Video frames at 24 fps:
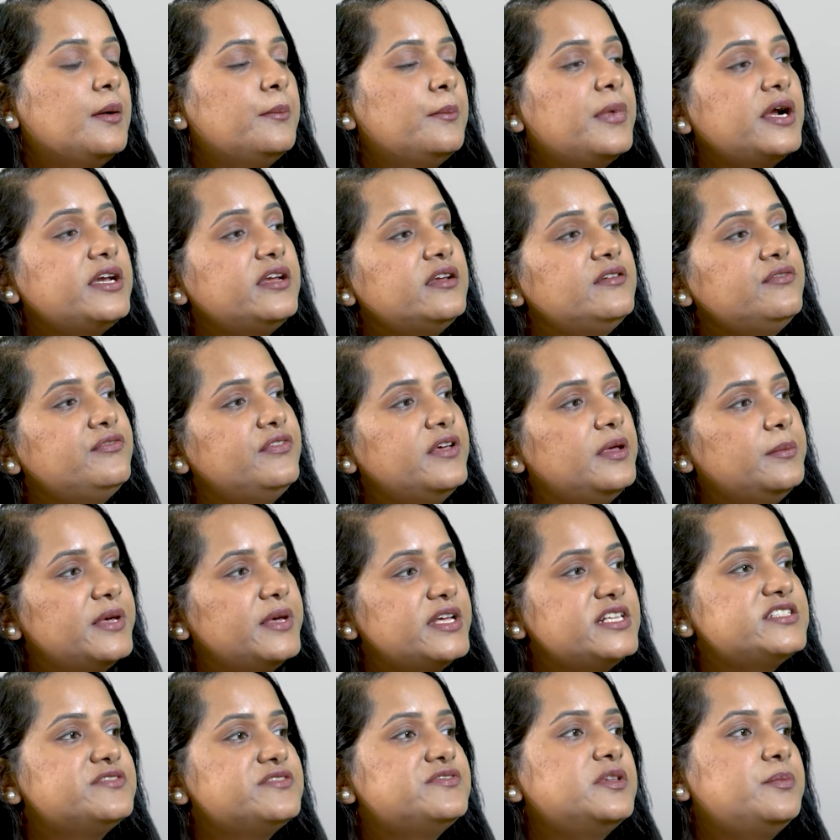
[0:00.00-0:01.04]
But in
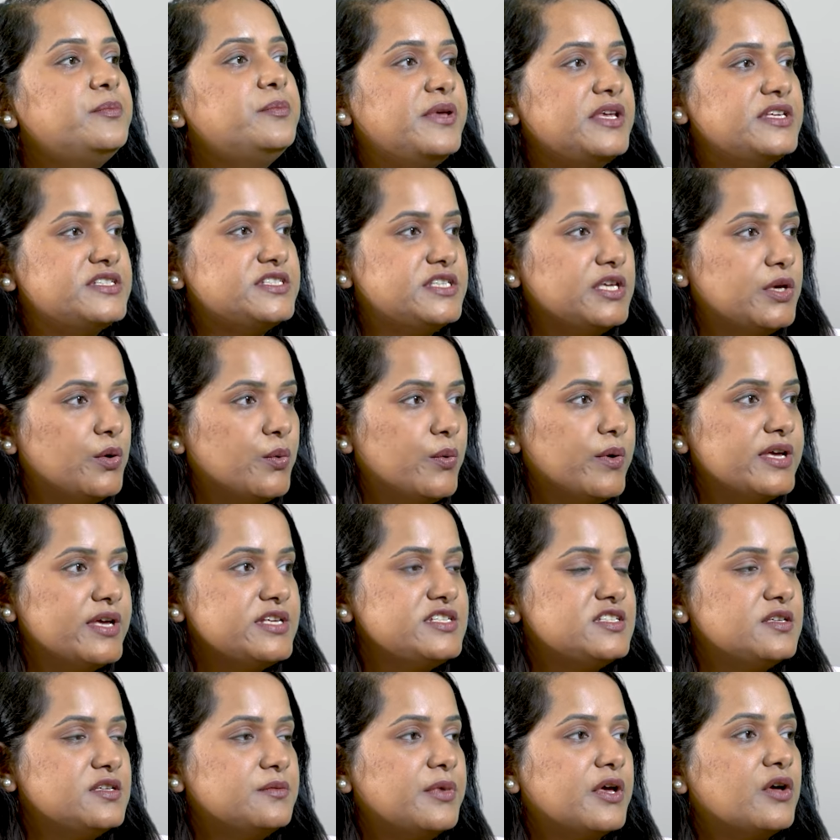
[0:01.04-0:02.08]
females with
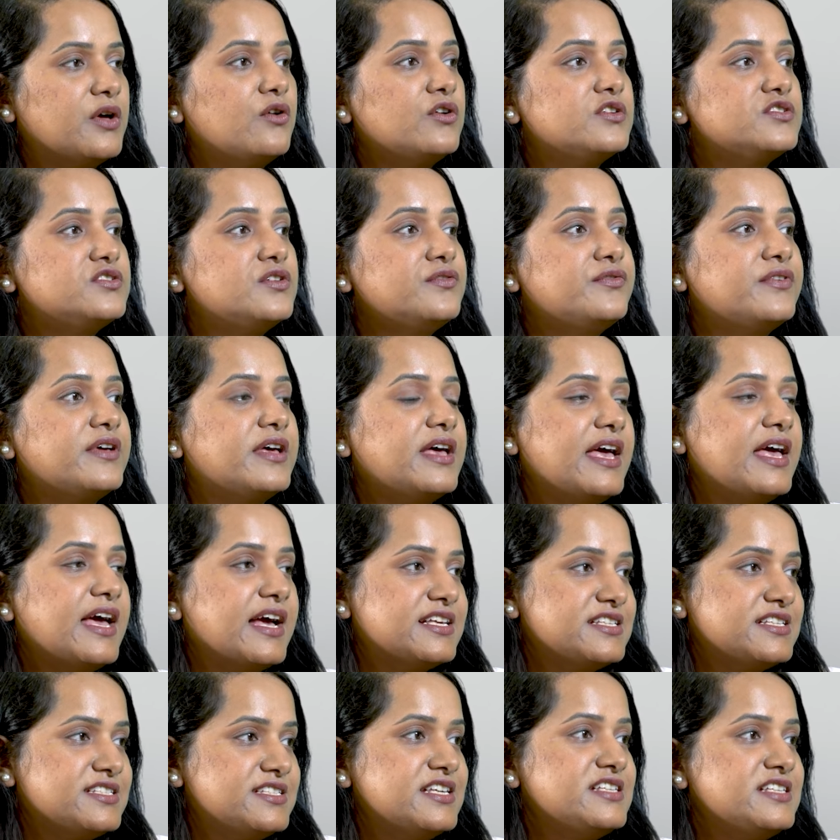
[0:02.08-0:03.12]
PCOS, because of
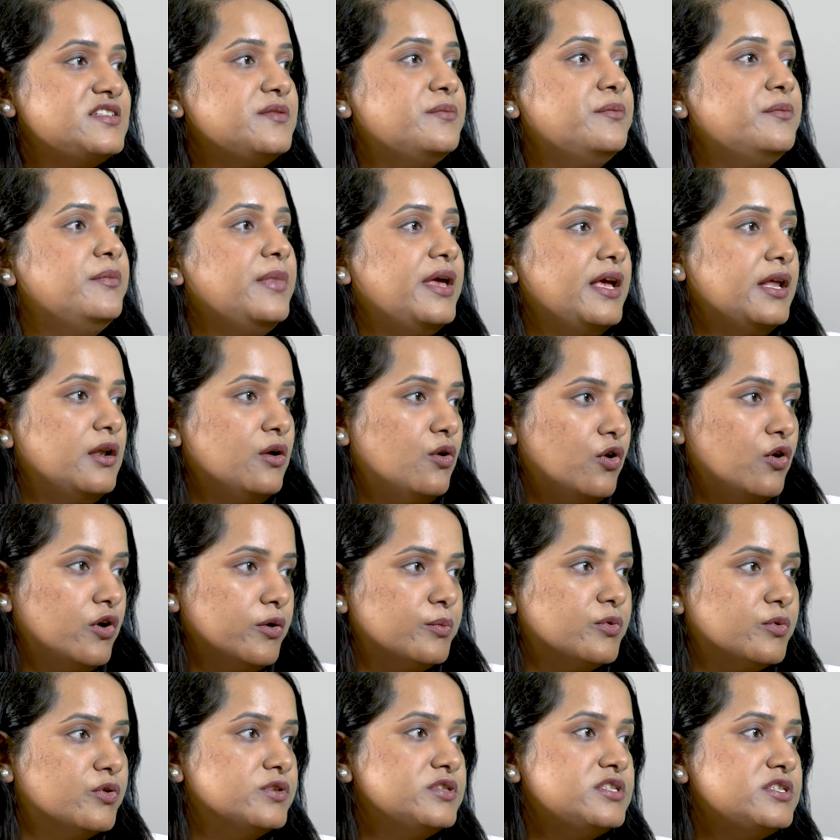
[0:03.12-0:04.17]
excess male
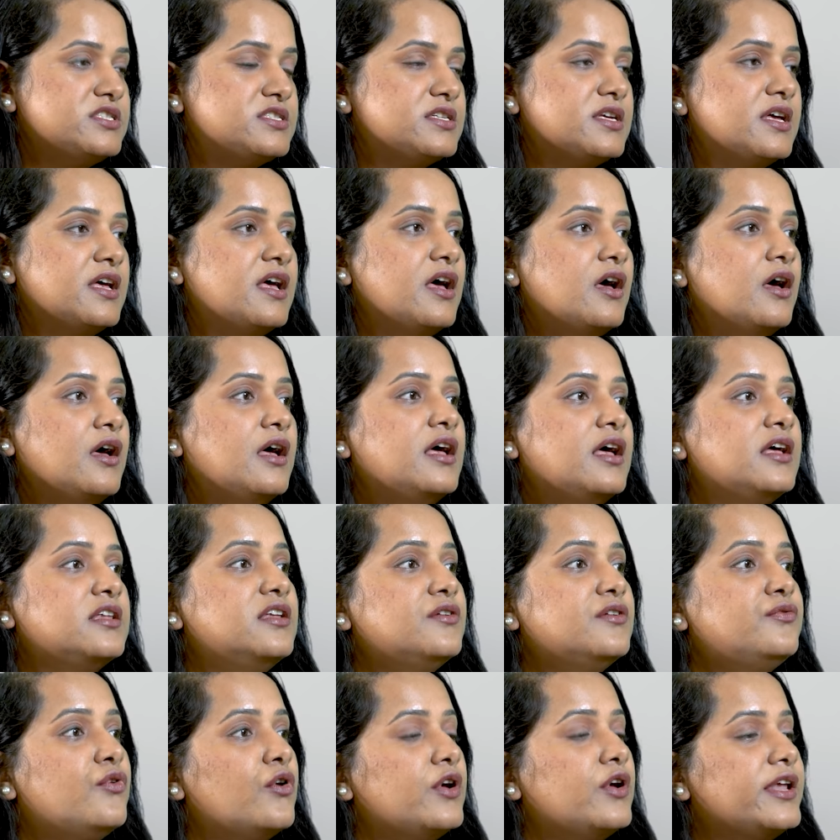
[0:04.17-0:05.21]
hormones,
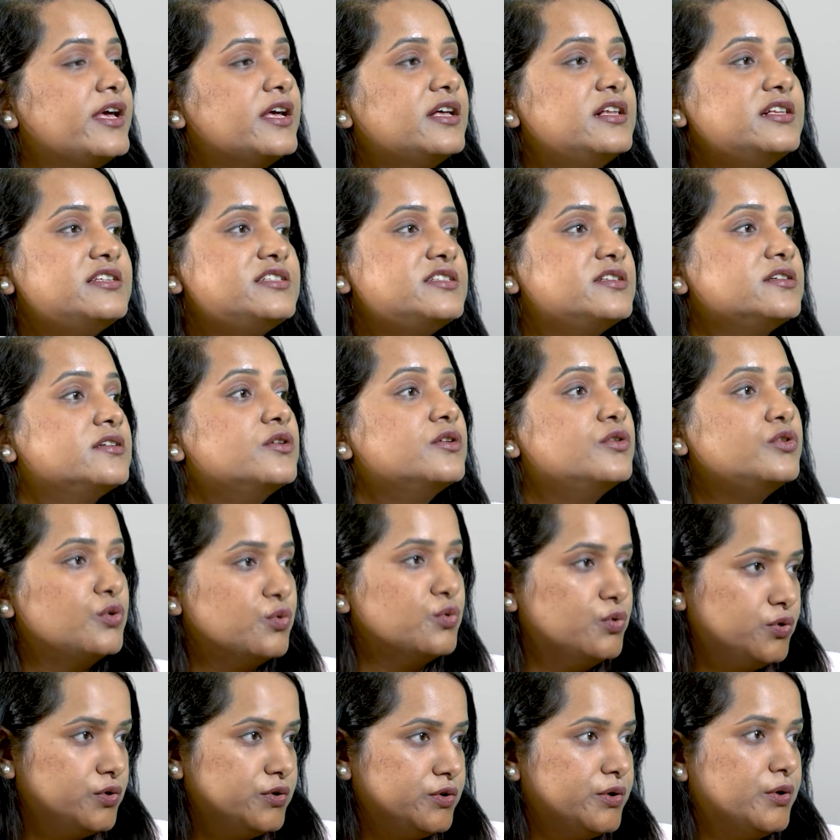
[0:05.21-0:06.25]
the follicles
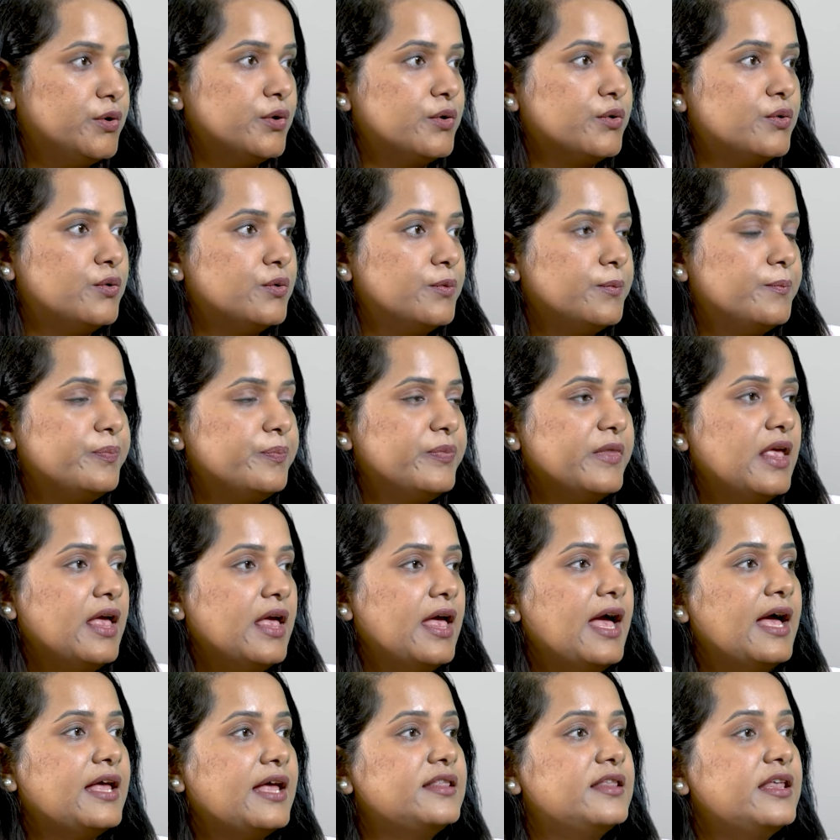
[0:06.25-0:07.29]
do not grow
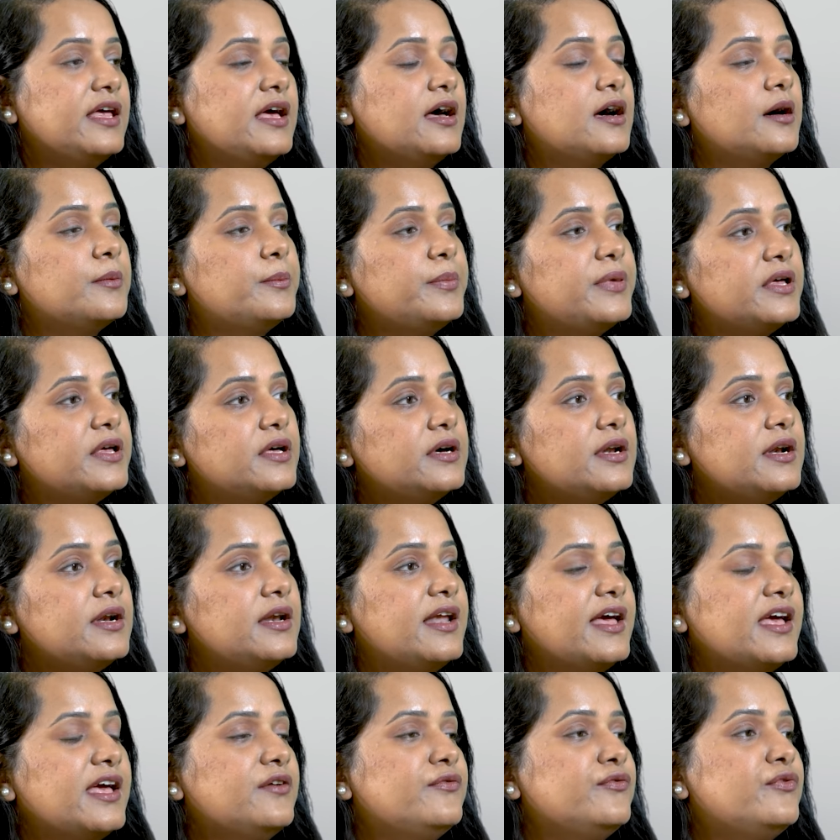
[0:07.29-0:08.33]
and they appear
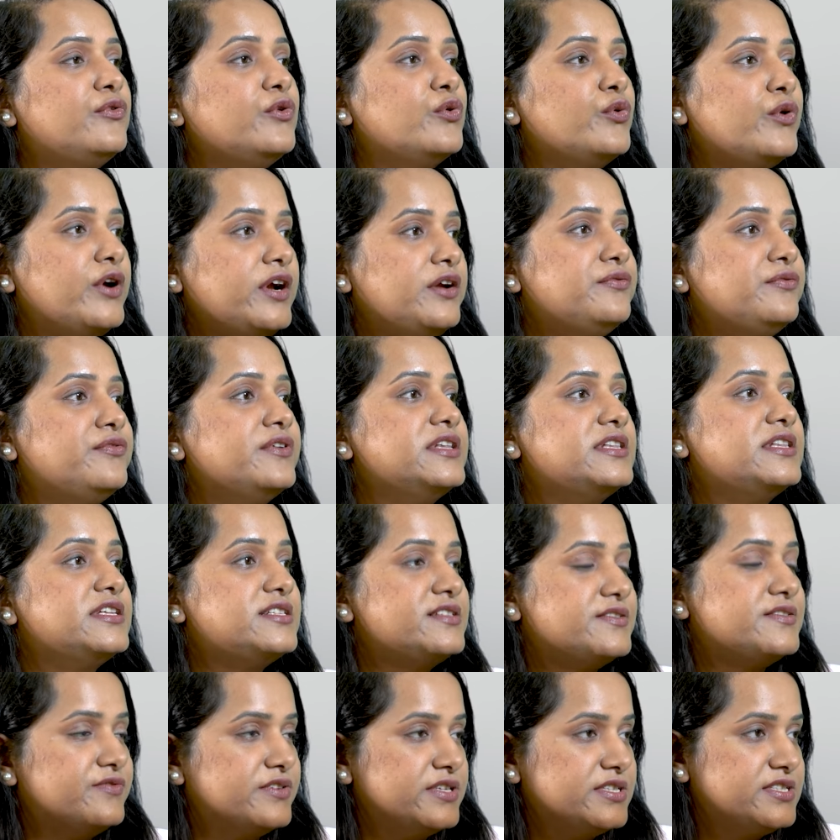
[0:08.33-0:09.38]
like fluid filled
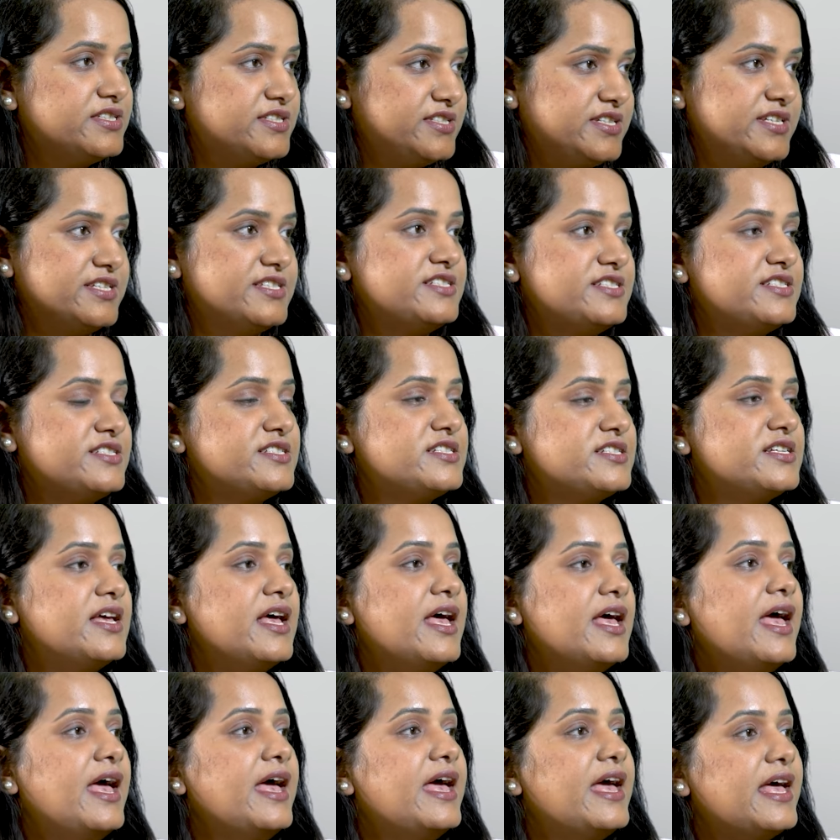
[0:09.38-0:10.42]
with cysts,
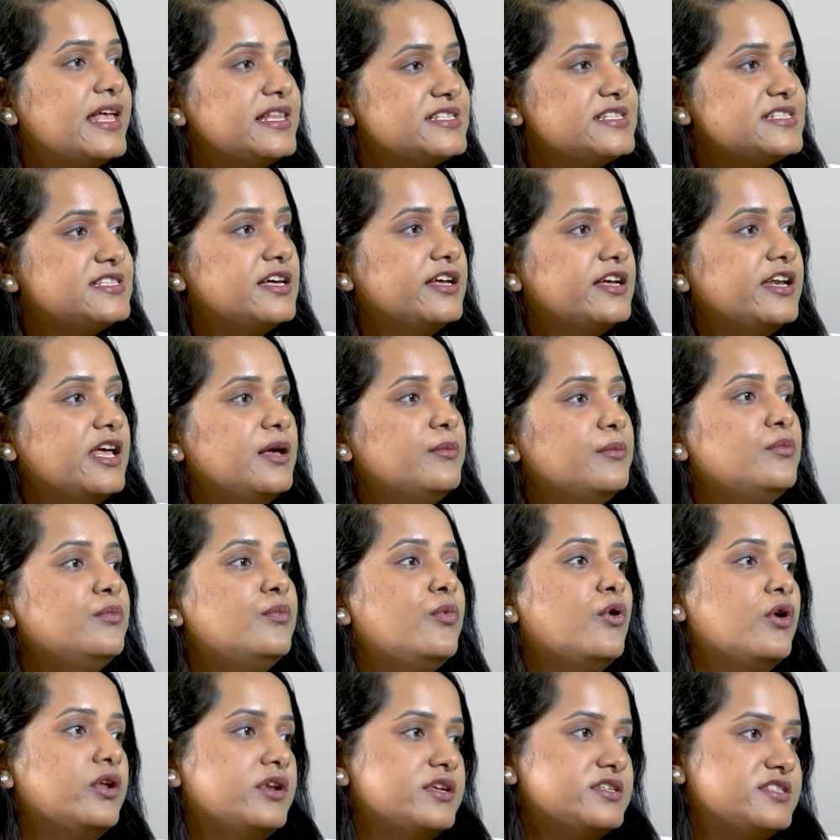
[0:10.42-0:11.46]
hence the name
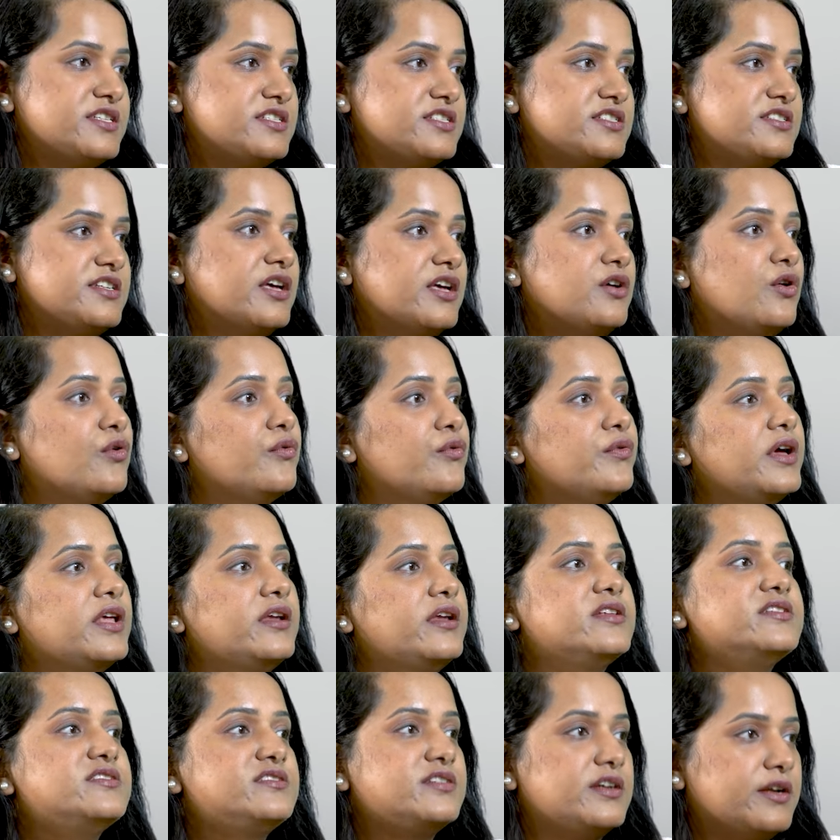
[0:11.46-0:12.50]
polycystic
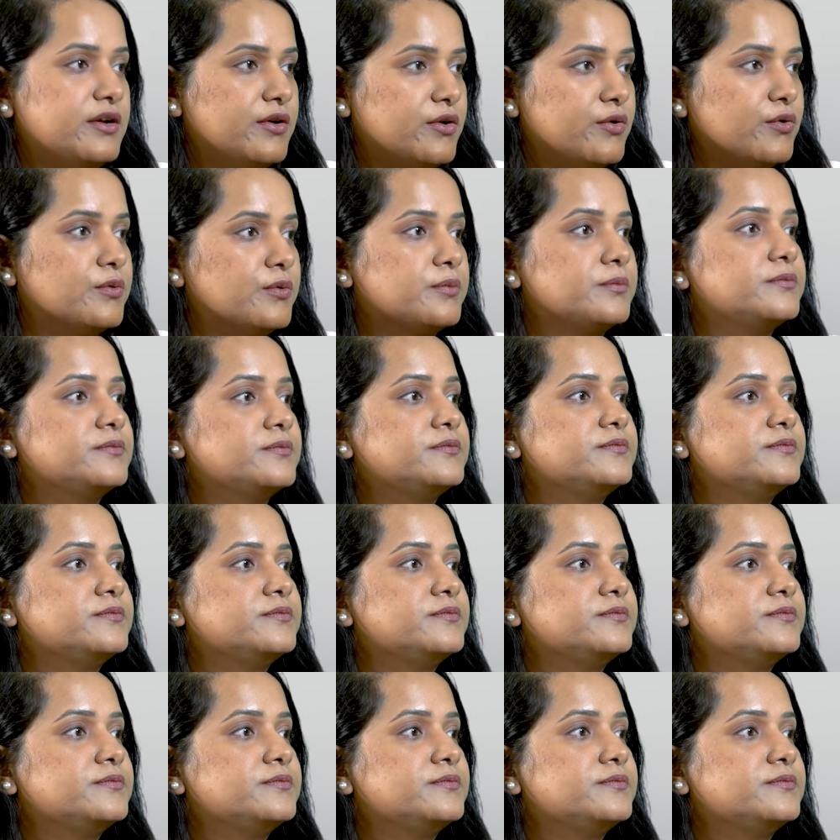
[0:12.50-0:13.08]
ovarian syndrome.